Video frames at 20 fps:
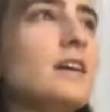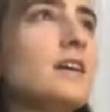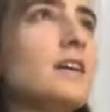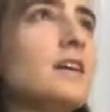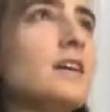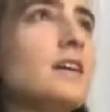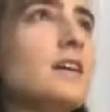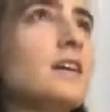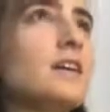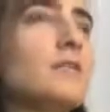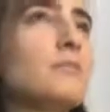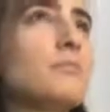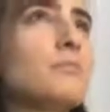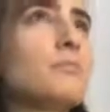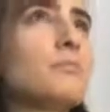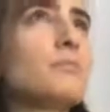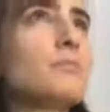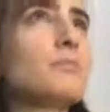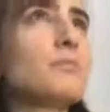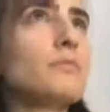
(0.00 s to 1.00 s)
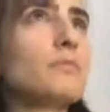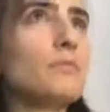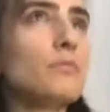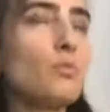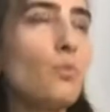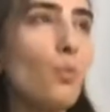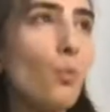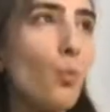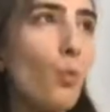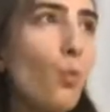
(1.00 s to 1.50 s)
Um,
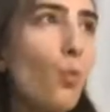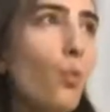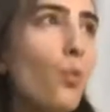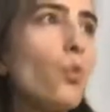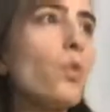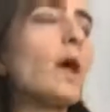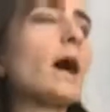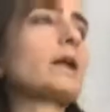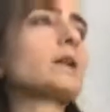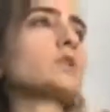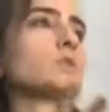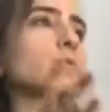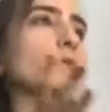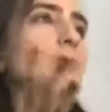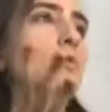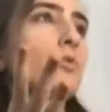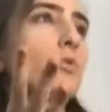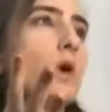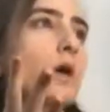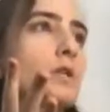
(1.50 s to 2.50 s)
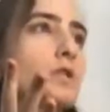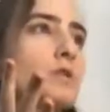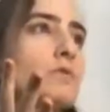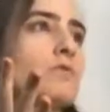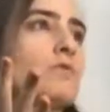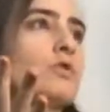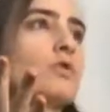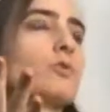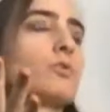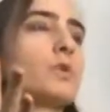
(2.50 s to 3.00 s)
that is what we're
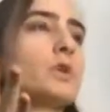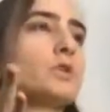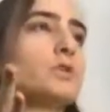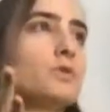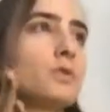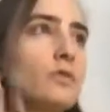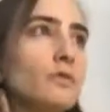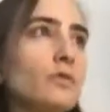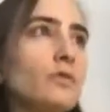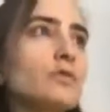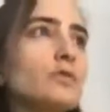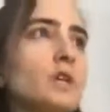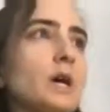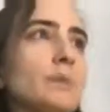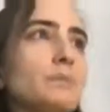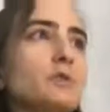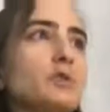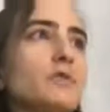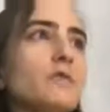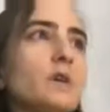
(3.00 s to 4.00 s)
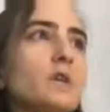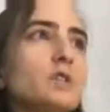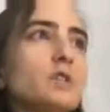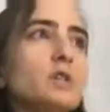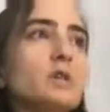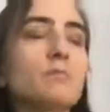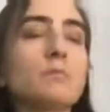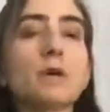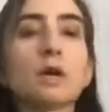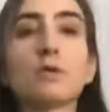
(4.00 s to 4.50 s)
watching for when we do the first
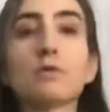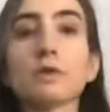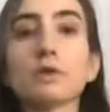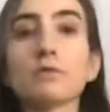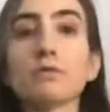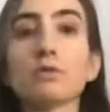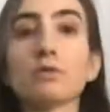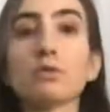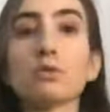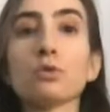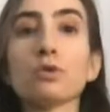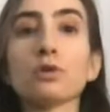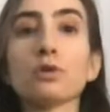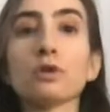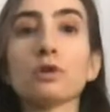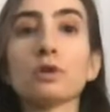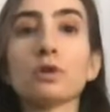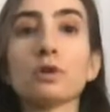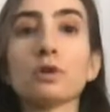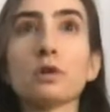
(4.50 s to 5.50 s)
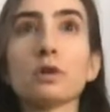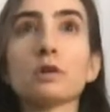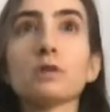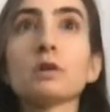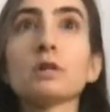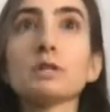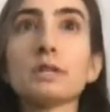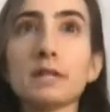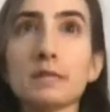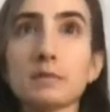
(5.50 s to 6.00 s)
observation and pelvic floor
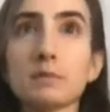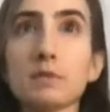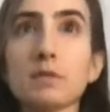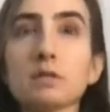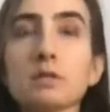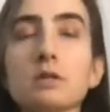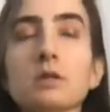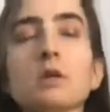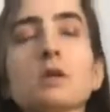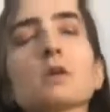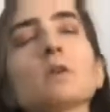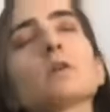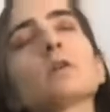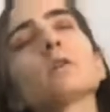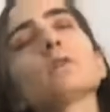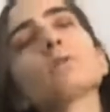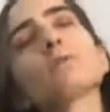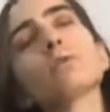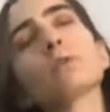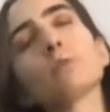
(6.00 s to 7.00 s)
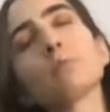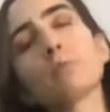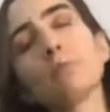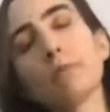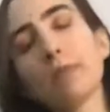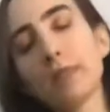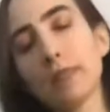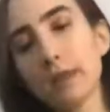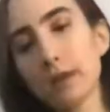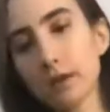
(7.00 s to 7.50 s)
uh, assessment.
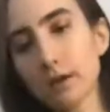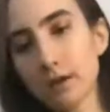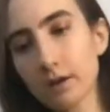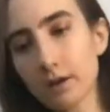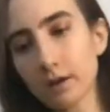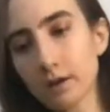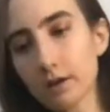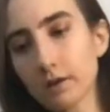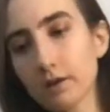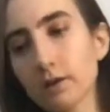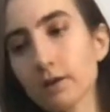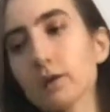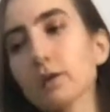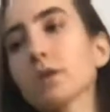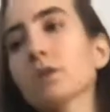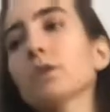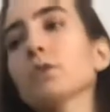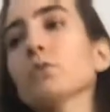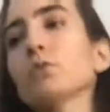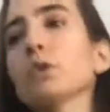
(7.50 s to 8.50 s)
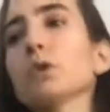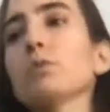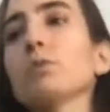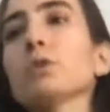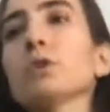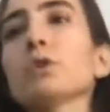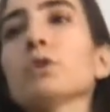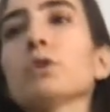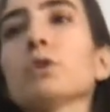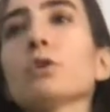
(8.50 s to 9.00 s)
From there, we
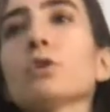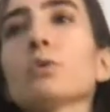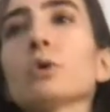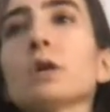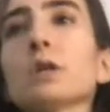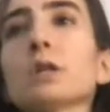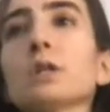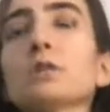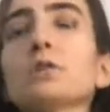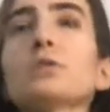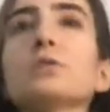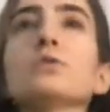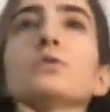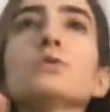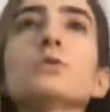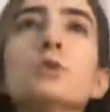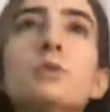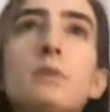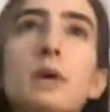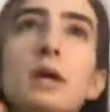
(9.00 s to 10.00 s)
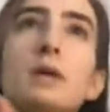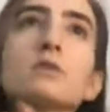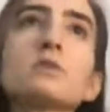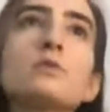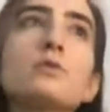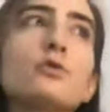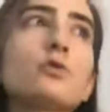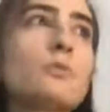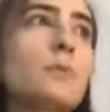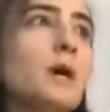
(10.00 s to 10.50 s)
would go into some
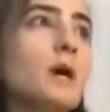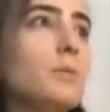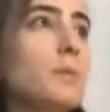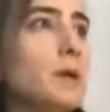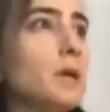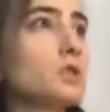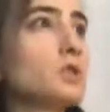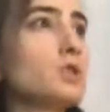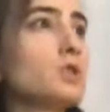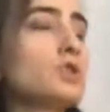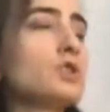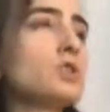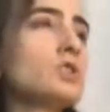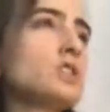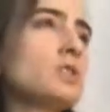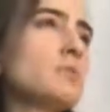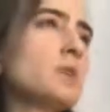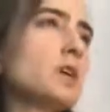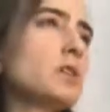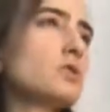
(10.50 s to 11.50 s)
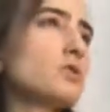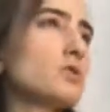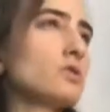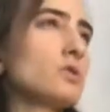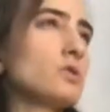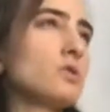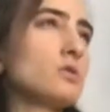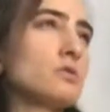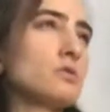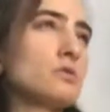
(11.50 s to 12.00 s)
external palpation just to make sure
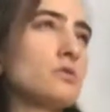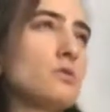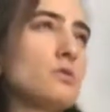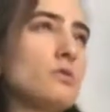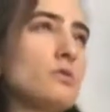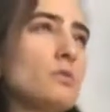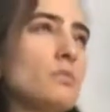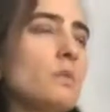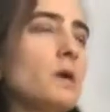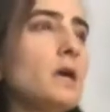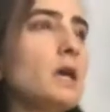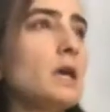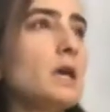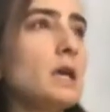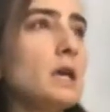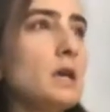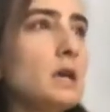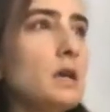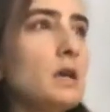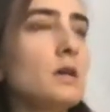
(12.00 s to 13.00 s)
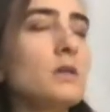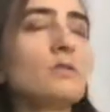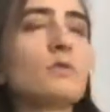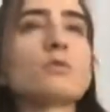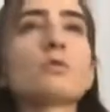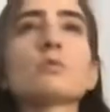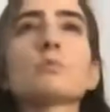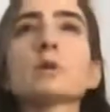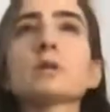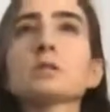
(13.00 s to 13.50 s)
that there's no pain
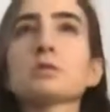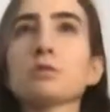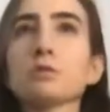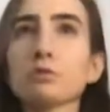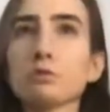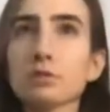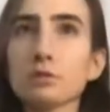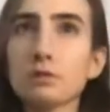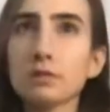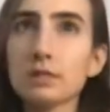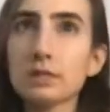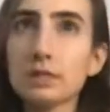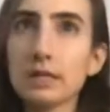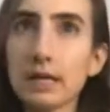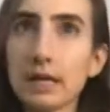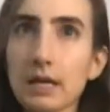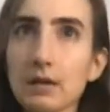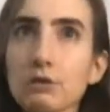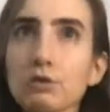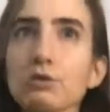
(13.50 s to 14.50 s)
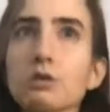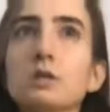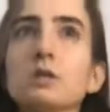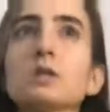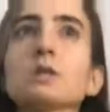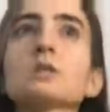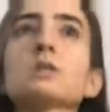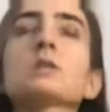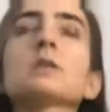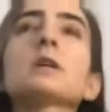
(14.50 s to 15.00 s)
or muscular
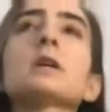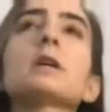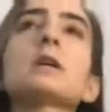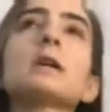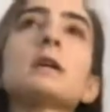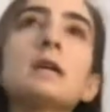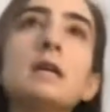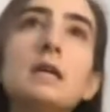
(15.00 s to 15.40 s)
tenderness